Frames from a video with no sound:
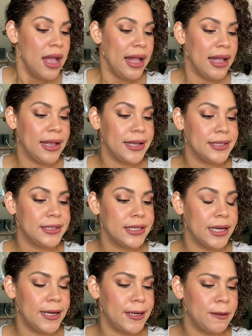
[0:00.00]
And
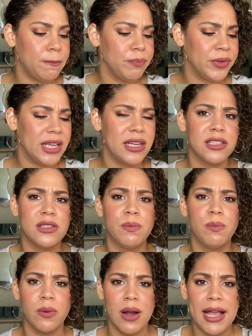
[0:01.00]
it is
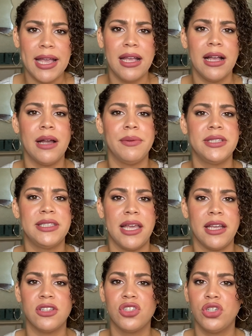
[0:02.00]
bright. I would
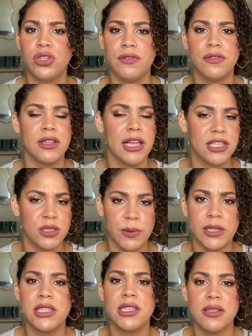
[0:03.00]
say it's good for like
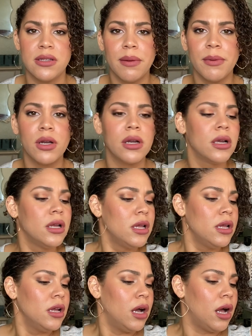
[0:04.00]
spring and summer,
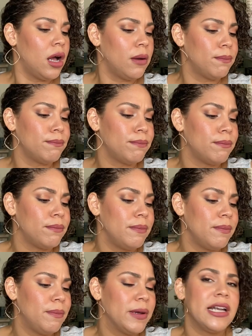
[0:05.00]

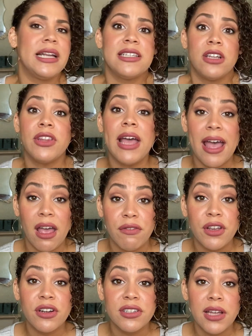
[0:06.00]
but it is on the
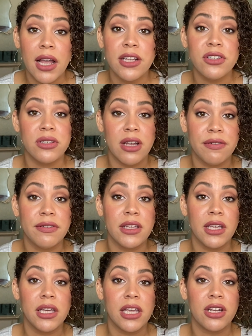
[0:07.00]
heavier side, so
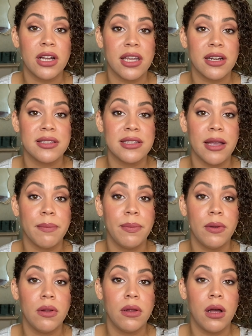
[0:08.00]
definitely get a
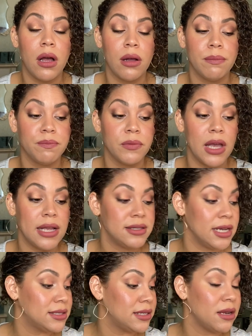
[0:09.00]
sample and
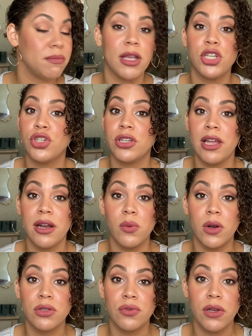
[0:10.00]
test it and make sure that it
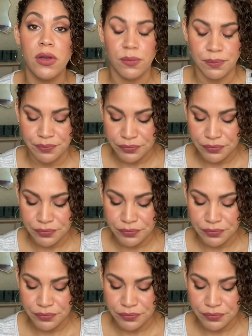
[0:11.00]
works for you.